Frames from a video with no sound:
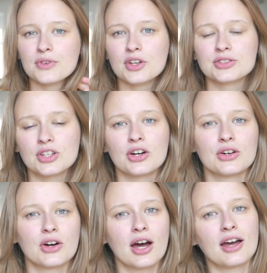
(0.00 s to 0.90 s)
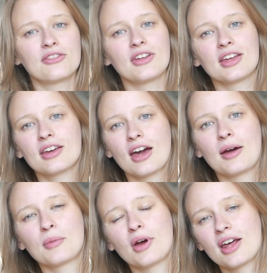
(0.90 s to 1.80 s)
So I think
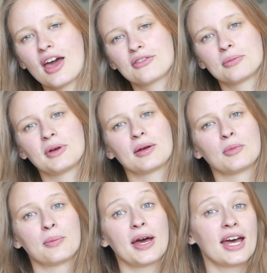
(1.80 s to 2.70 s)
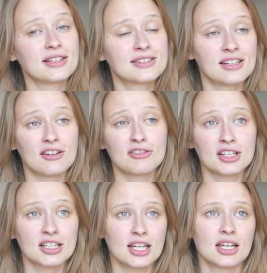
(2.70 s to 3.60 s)
I'm gonna have to make more pants,
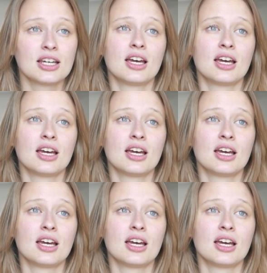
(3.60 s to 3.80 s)
definitely,